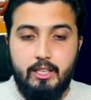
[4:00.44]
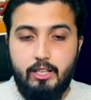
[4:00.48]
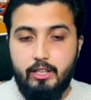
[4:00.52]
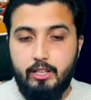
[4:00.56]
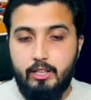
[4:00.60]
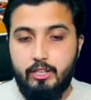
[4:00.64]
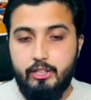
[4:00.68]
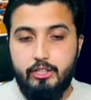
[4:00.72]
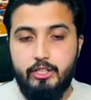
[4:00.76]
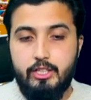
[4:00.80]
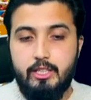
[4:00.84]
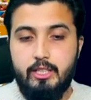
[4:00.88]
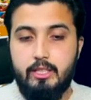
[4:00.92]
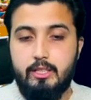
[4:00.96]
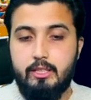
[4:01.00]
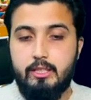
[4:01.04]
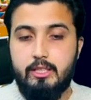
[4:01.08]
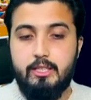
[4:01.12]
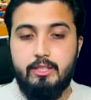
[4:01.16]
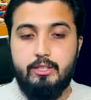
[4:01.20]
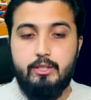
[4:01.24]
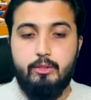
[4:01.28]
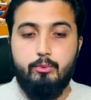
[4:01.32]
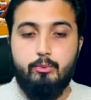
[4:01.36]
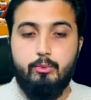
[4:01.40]
energy,
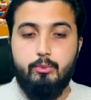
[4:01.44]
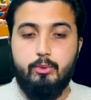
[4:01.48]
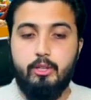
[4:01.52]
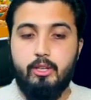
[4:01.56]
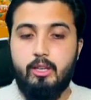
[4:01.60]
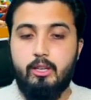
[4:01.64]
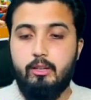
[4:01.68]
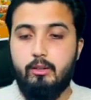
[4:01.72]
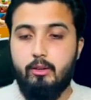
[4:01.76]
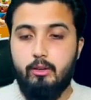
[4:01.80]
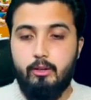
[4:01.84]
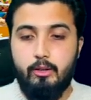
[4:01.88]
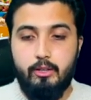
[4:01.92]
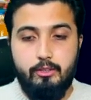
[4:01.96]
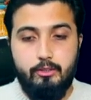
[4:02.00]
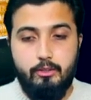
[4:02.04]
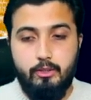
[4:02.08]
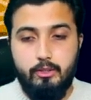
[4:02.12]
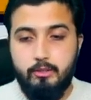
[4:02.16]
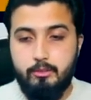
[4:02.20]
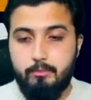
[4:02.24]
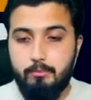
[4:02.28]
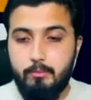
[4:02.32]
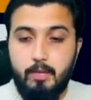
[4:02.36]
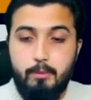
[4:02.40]
decent work, and okay,
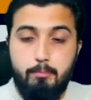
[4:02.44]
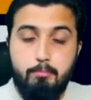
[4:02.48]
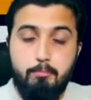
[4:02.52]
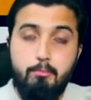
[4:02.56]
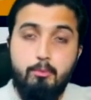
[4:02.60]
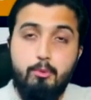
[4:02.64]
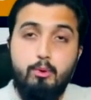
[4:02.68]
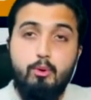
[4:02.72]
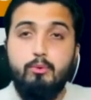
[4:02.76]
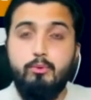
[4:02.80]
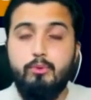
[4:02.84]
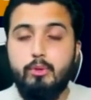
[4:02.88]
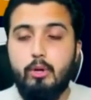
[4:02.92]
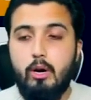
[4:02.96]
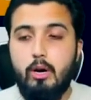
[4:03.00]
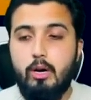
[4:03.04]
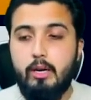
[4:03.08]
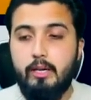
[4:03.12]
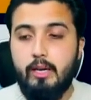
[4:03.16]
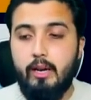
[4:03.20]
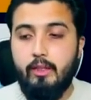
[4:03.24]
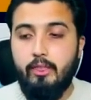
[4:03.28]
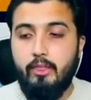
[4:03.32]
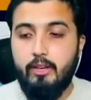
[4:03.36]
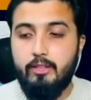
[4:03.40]
so it moves
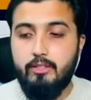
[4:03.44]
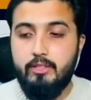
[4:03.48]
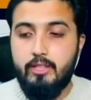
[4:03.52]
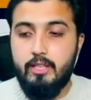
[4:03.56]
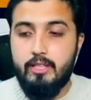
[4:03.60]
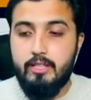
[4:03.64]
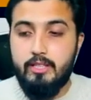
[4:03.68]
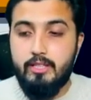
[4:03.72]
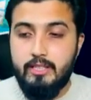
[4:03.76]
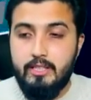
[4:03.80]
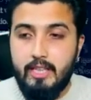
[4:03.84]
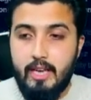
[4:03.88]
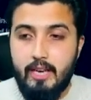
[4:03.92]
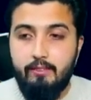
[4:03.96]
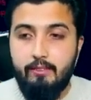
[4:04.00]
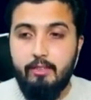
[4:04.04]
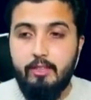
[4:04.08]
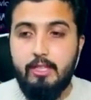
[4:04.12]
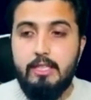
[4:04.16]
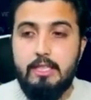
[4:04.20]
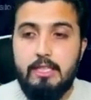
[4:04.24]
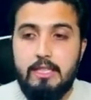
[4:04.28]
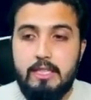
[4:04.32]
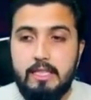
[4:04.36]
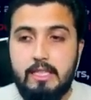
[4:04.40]
on, and there's like
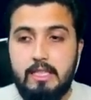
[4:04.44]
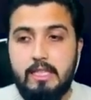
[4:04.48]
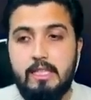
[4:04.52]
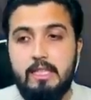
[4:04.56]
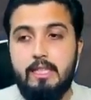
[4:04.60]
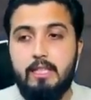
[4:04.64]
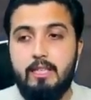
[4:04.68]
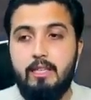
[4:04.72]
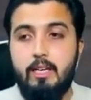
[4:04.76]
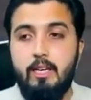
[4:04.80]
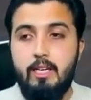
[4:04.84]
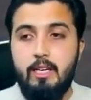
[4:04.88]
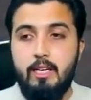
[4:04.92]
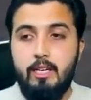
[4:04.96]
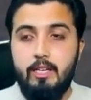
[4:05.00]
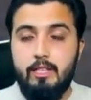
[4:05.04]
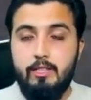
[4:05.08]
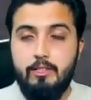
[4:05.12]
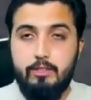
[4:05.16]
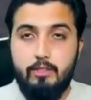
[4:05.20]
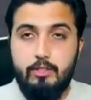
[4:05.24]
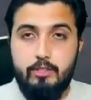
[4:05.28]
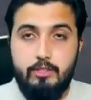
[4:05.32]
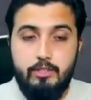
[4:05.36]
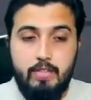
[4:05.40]
17
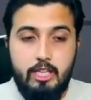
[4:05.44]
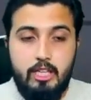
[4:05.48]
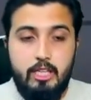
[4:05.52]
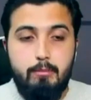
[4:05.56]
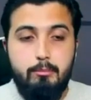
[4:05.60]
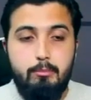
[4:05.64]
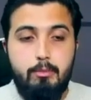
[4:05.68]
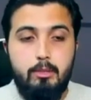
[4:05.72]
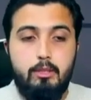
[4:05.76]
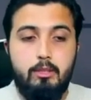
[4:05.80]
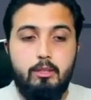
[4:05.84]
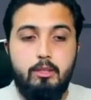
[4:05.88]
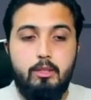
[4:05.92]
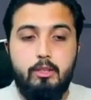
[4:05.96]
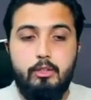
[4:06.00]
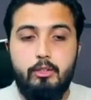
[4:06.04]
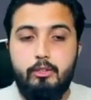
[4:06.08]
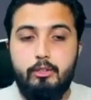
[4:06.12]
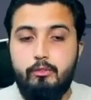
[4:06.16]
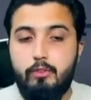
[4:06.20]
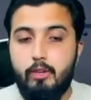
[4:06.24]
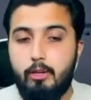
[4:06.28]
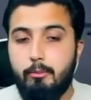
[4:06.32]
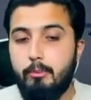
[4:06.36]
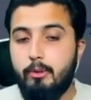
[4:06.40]
sustainable
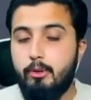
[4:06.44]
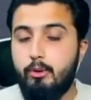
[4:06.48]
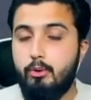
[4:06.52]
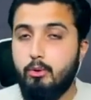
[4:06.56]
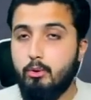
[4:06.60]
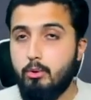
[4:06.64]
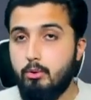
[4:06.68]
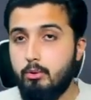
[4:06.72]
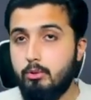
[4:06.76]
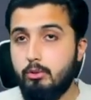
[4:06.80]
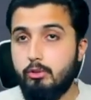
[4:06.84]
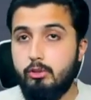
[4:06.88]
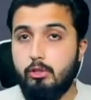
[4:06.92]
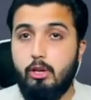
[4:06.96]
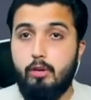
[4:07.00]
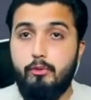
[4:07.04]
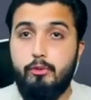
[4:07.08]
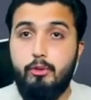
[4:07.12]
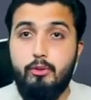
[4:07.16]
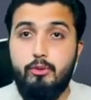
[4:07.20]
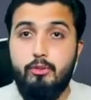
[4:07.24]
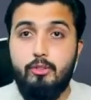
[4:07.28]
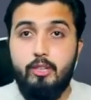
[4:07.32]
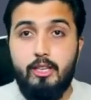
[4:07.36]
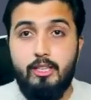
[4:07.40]
development goals of
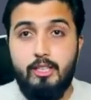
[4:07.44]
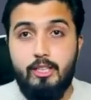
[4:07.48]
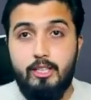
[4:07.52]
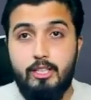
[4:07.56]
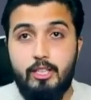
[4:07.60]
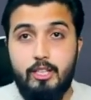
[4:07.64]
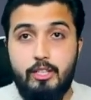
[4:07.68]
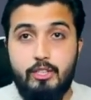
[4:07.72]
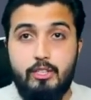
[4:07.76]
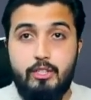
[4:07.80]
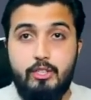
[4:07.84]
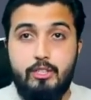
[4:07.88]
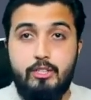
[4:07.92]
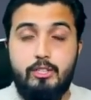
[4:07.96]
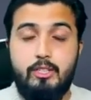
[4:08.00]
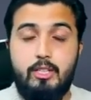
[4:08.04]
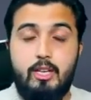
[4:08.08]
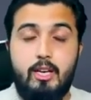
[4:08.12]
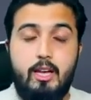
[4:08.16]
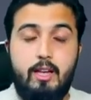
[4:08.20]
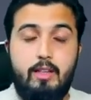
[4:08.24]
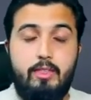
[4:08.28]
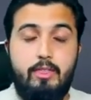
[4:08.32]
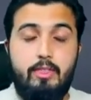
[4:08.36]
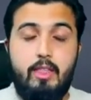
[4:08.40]
the United
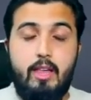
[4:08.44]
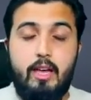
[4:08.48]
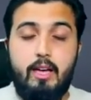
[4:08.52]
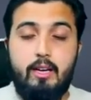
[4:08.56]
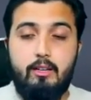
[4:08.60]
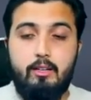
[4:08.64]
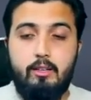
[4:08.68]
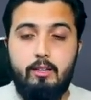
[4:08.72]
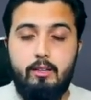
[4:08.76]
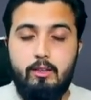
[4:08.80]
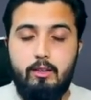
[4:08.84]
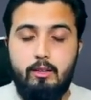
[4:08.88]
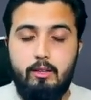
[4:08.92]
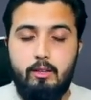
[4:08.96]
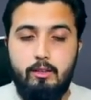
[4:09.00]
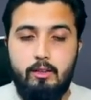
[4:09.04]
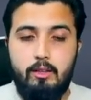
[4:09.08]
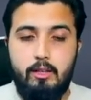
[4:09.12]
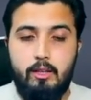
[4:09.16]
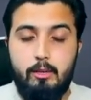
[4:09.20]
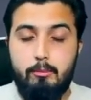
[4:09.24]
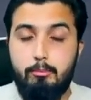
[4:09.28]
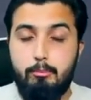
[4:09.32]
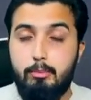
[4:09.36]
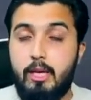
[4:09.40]
Nations that
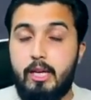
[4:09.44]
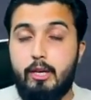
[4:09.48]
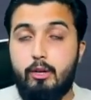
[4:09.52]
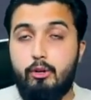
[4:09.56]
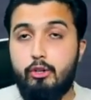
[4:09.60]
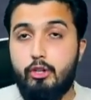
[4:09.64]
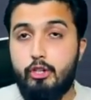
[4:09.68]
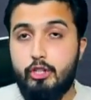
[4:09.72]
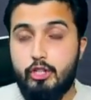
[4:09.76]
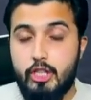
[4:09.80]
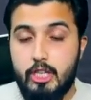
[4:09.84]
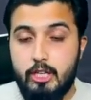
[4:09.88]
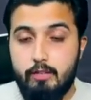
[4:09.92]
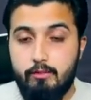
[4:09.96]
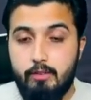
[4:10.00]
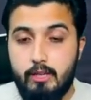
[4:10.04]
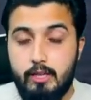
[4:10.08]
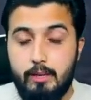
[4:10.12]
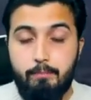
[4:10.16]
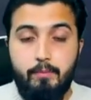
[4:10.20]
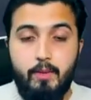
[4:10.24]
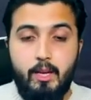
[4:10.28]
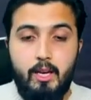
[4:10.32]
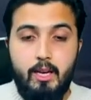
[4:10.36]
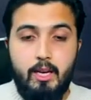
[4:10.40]
they're planning on
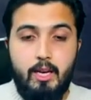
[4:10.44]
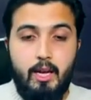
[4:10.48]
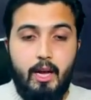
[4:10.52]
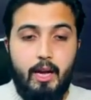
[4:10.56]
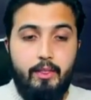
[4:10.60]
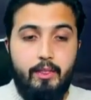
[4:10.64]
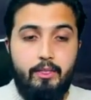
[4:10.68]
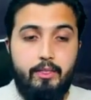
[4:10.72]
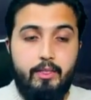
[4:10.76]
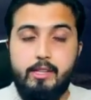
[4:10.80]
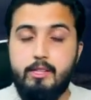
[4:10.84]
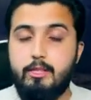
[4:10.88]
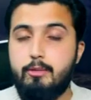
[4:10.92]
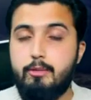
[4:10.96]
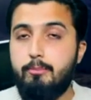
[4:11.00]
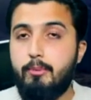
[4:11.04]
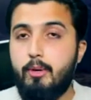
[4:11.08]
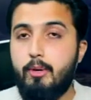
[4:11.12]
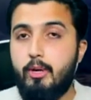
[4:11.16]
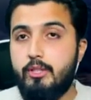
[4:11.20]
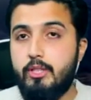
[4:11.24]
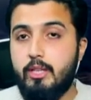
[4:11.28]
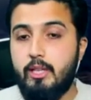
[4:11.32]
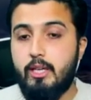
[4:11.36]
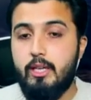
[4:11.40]
achieving, and this
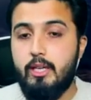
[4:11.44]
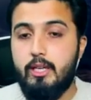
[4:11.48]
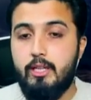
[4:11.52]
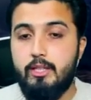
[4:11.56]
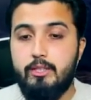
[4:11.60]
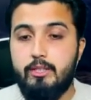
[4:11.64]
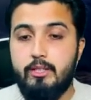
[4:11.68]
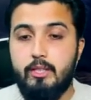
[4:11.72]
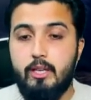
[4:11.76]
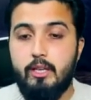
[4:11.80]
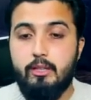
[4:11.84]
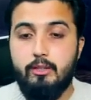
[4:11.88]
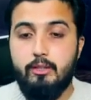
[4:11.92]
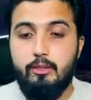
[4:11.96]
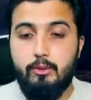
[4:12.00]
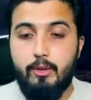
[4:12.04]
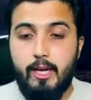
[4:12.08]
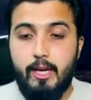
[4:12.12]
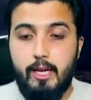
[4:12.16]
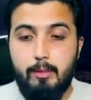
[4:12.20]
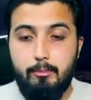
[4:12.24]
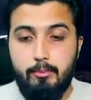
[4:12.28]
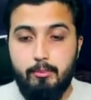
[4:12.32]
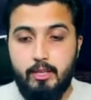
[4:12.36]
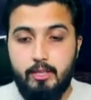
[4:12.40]
project is done to
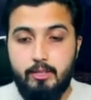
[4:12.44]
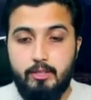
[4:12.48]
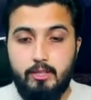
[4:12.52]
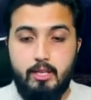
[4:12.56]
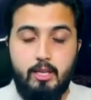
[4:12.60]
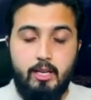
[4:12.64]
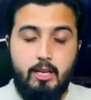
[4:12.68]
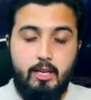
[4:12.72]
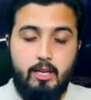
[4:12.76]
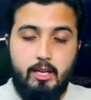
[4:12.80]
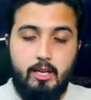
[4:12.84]
help this.